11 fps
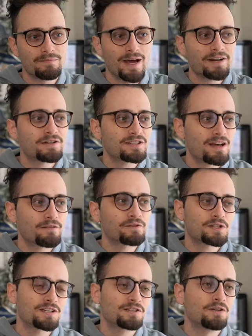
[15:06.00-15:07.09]
matter.
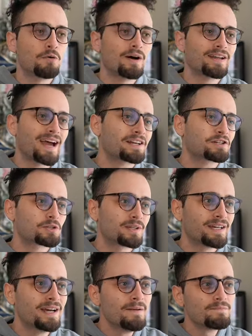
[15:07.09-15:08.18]
Stockfish says, you know what?
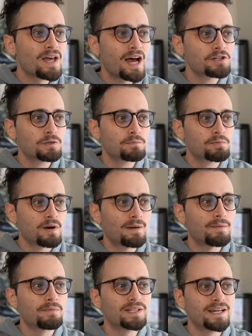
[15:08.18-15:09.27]
Actually, I should
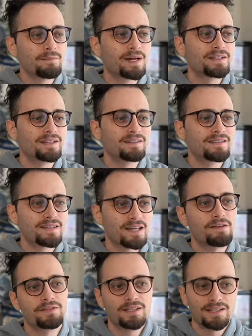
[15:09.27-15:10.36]
probably get my king to
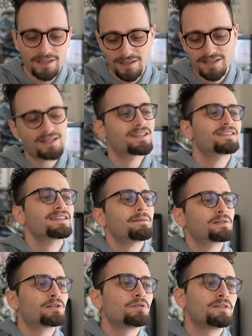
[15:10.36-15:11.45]
safety. Leela says, that's
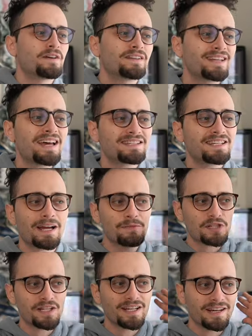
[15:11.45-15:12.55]
absolutely fantastic. I'm
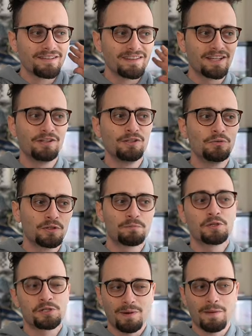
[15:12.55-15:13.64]
just going to continue to
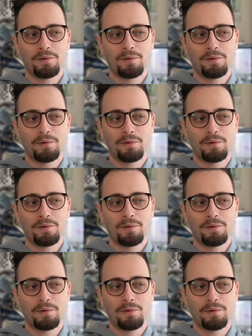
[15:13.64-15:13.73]
push my